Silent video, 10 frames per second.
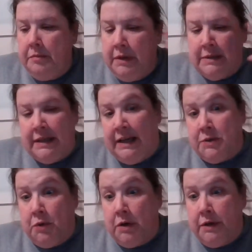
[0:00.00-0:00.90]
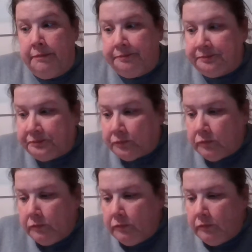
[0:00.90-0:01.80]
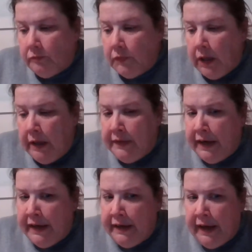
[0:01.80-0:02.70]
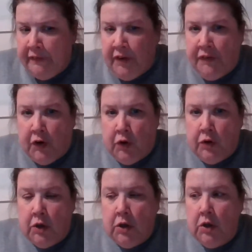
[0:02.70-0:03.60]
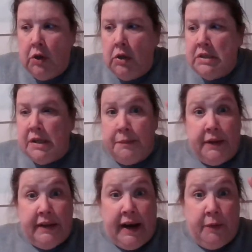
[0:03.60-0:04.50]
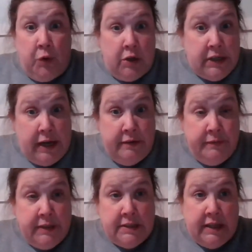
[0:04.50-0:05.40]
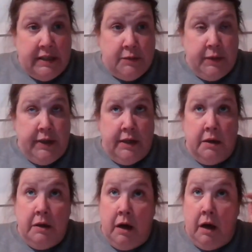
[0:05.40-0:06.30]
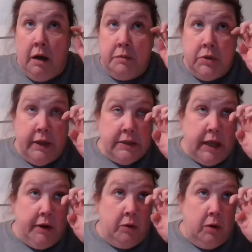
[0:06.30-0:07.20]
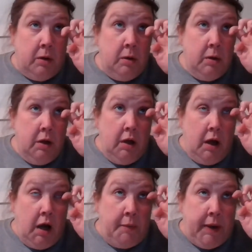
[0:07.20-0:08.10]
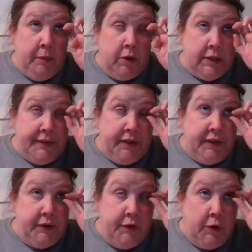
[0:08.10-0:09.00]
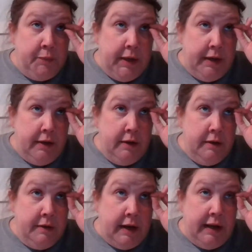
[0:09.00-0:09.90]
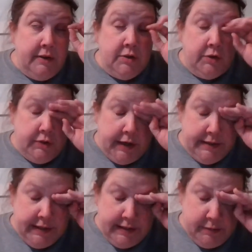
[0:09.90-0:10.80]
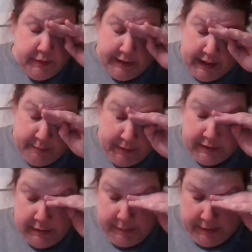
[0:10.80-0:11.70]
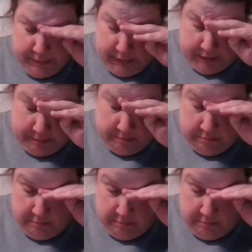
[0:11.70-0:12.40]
Is last quarter. And then I FFO'd something that I worked on this last week. So that's kind of cool. I worked on the little gnome kit that I had showed you guys last week that I picked up at Home